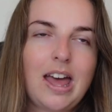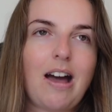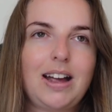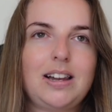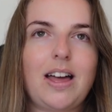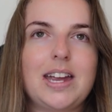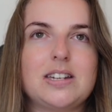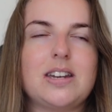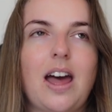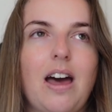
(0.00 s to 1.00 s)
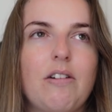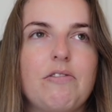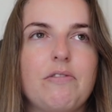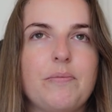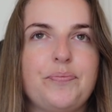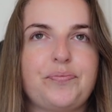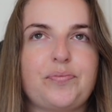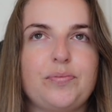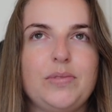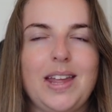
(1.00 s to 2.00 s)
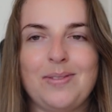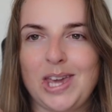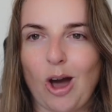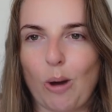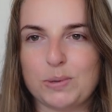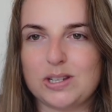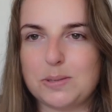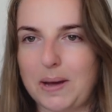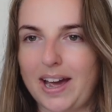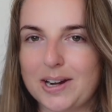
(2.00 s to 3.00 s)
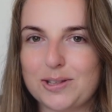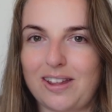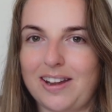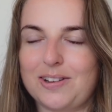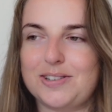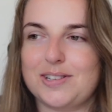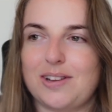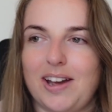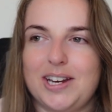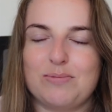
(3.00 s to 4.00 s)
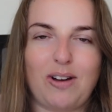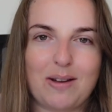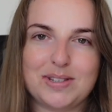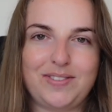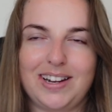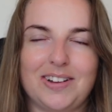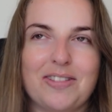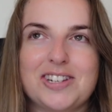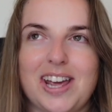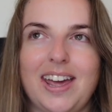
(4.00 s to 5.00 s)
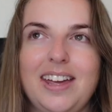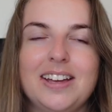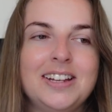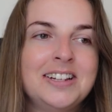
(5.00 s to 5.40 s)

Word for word: I liked to have the options packed, so then I could decide what I was feeling on the day.